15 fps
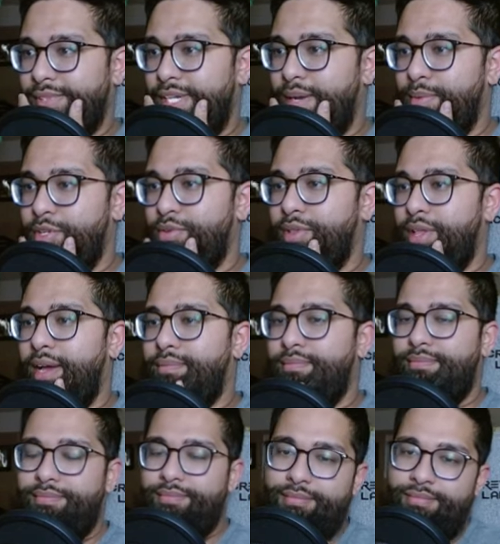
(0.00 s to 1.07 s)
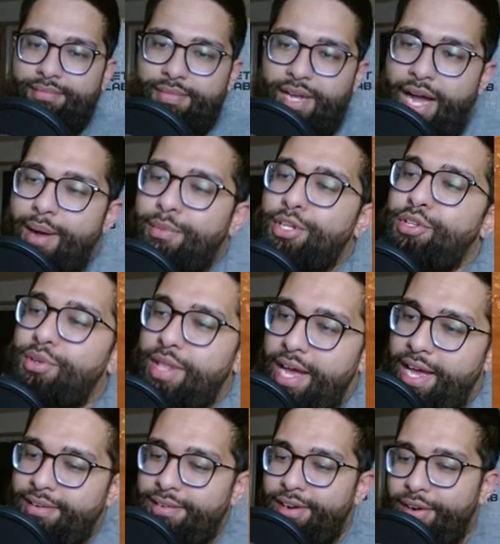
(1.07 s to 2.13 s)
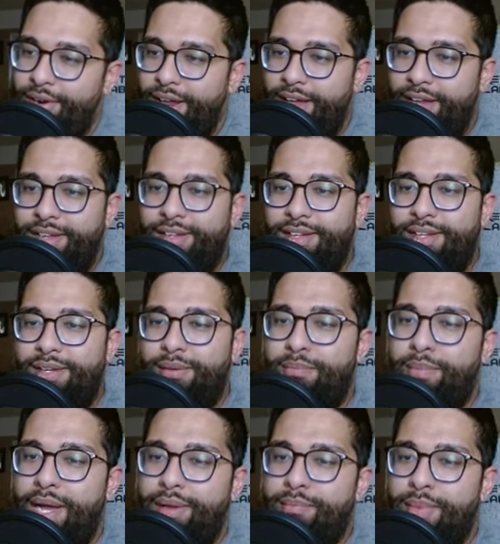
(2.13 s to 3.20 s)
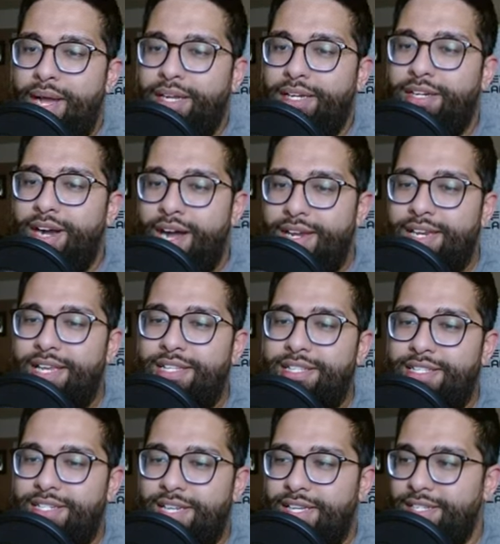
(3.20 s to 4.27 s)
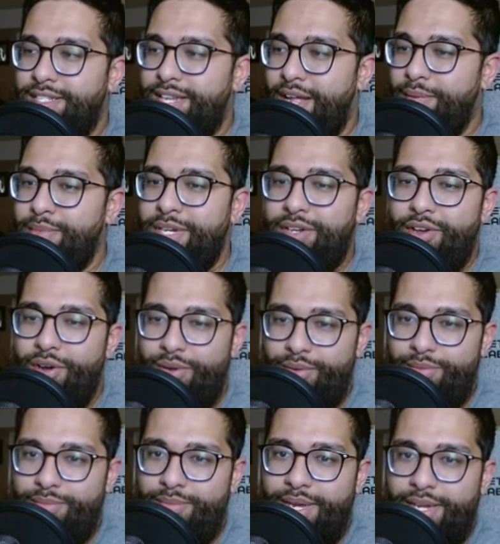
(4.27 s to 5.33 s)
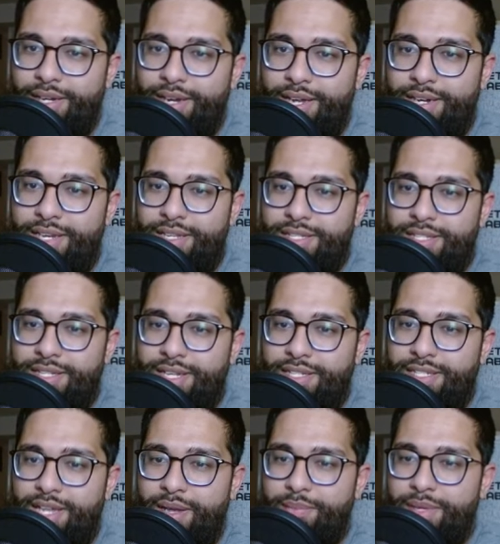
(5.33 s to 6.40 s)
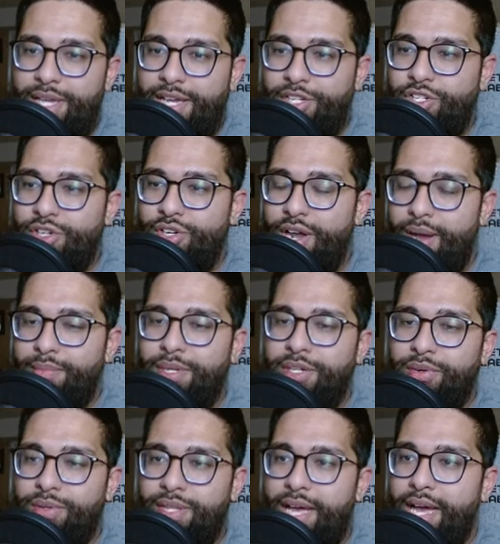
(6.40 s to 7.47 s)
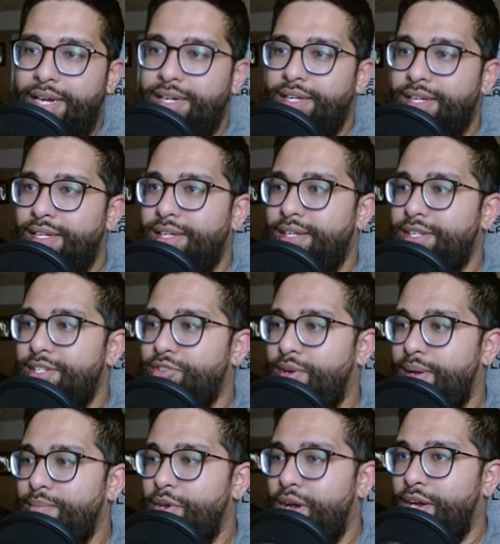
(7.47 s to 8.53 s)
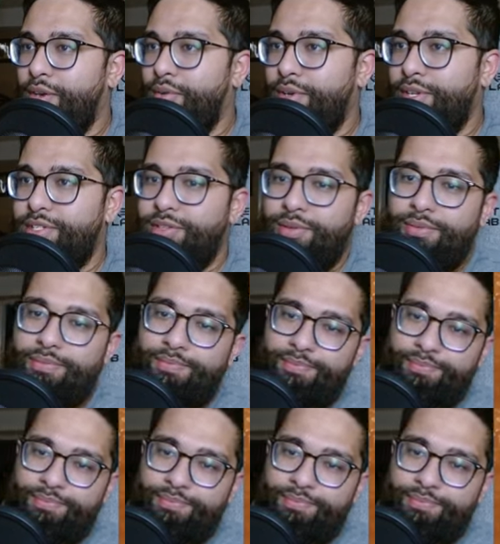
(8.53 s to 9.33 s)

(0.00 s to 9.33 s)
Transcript: I'm gonna do that. I'm gonna do that. Okay. My my gut instincts tell me no. My gut instincts tell me I should not be doing that. So I'm not going to.